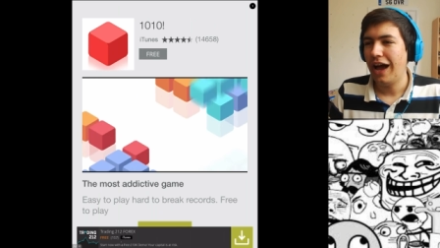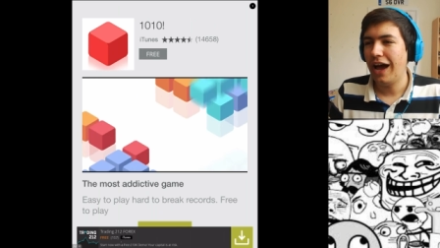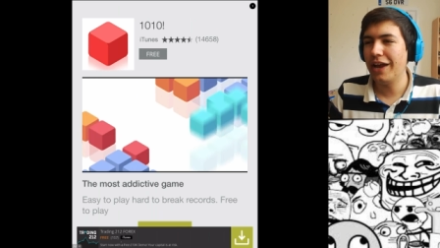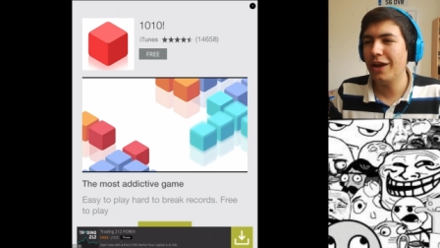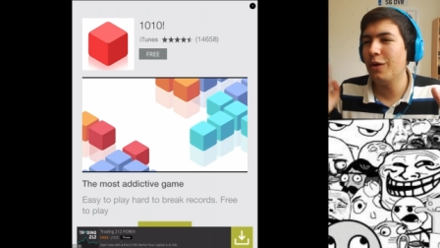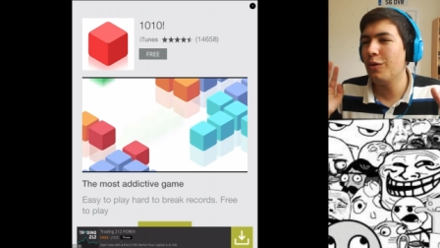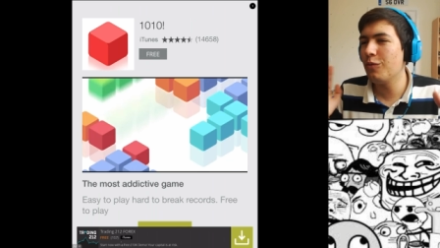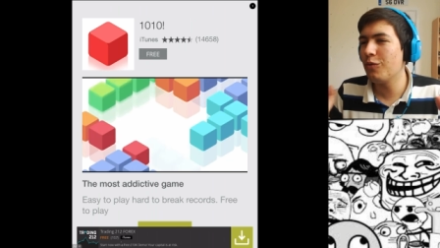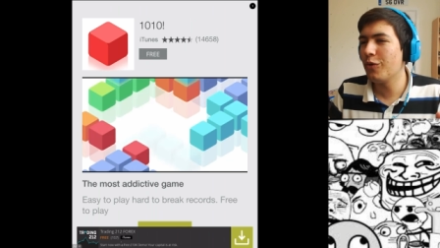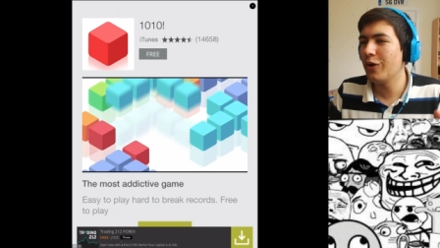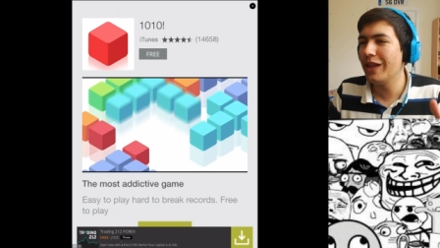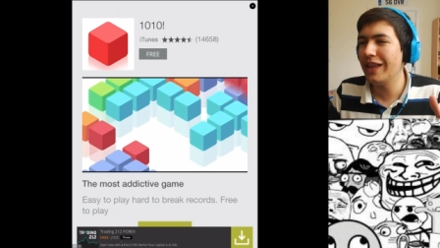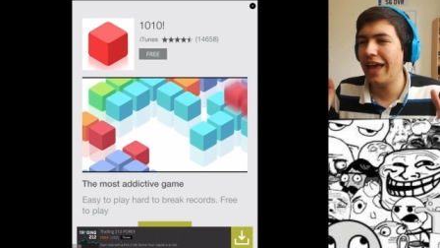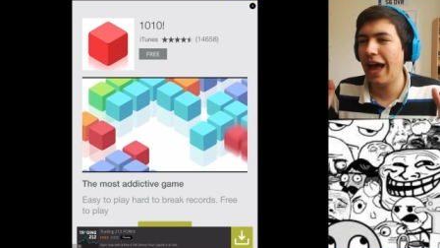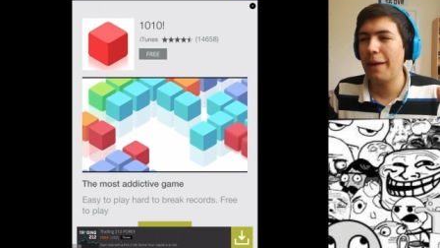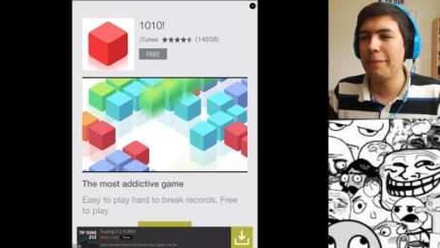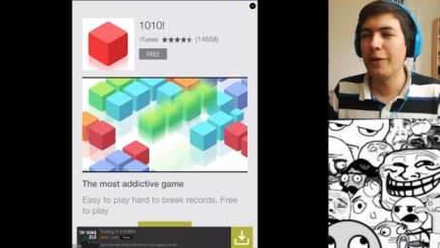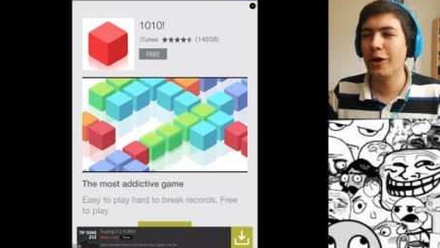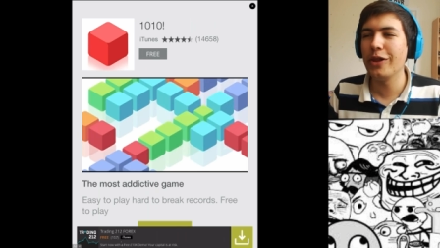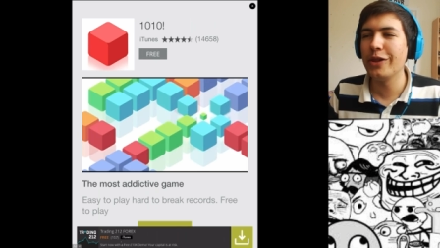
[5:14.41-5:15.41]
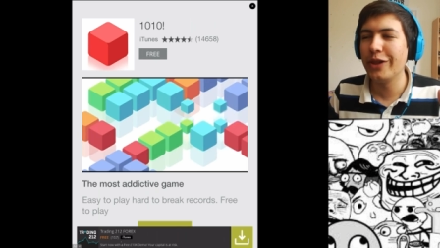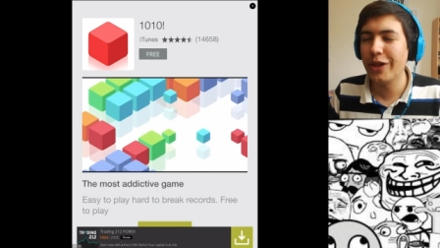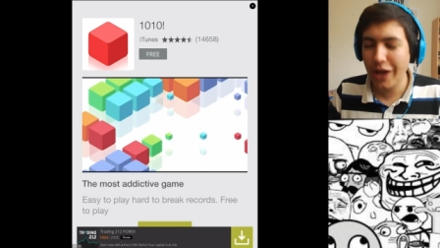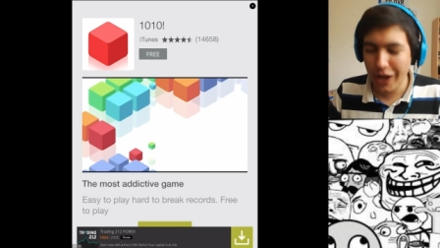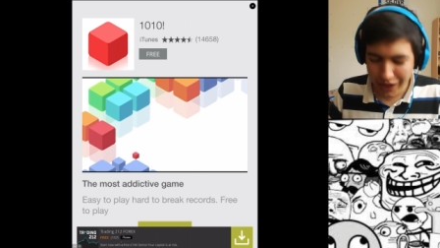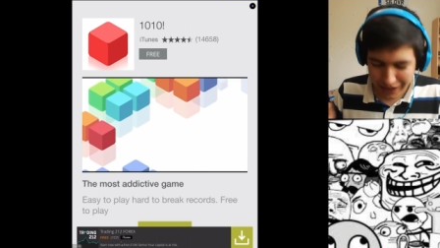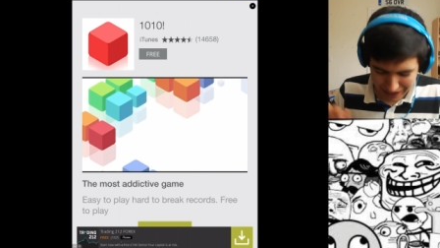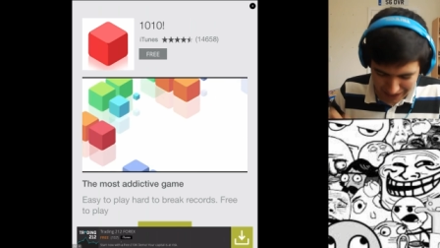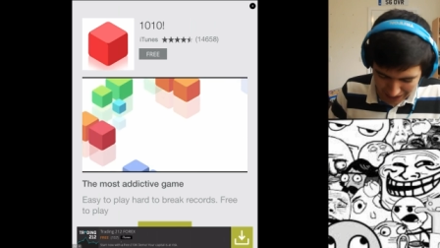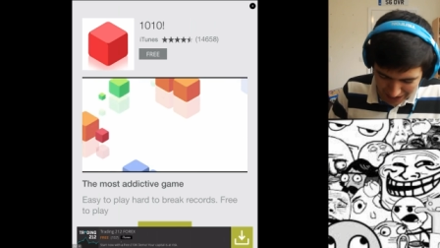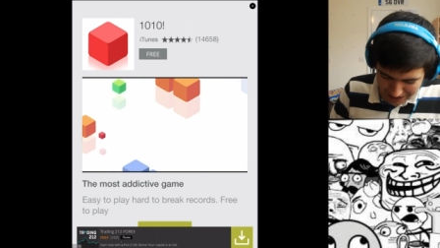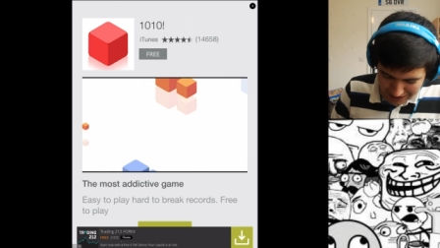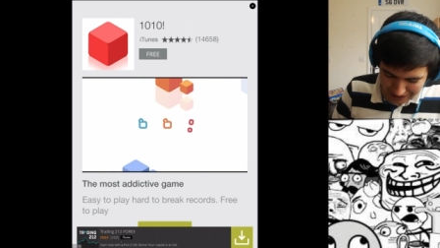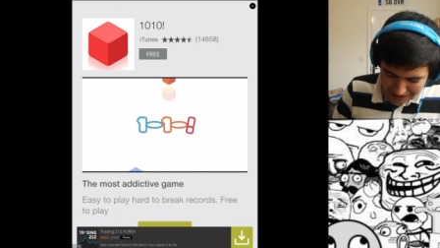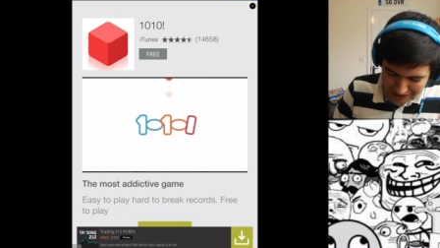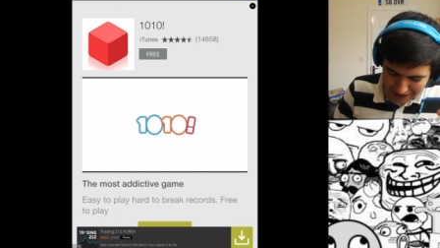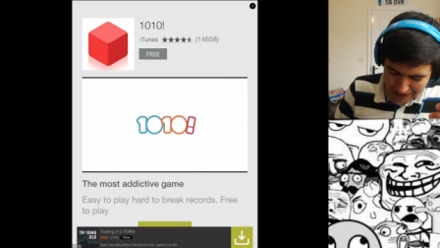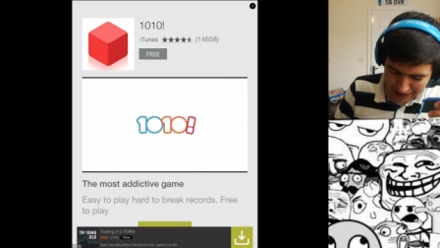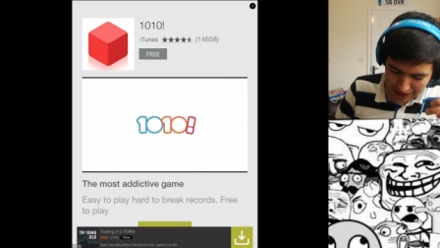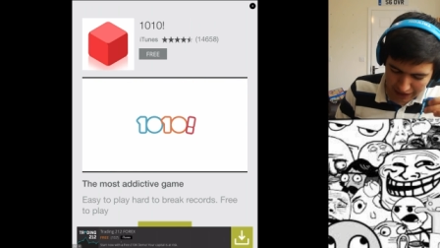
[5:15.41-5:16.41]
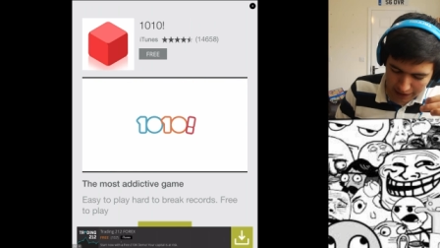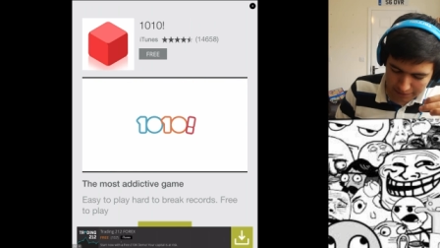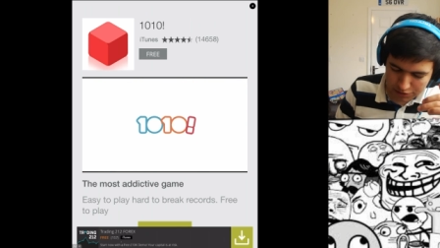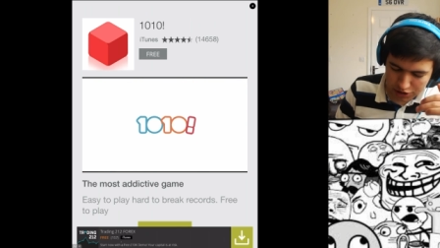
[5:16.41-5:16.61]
I don't really- I'm not learning anything.